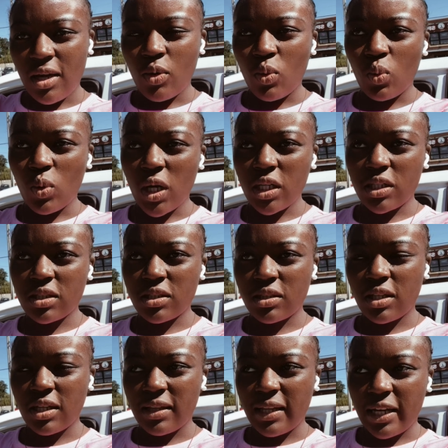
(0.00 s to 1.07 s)
watch
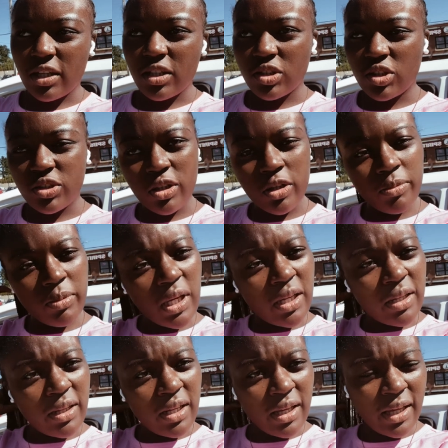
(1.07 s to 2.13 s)
like a
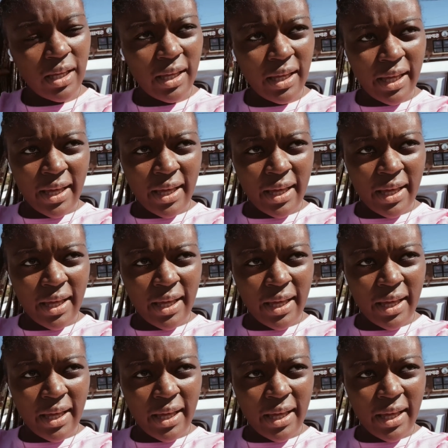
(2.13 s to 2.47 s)
sermon.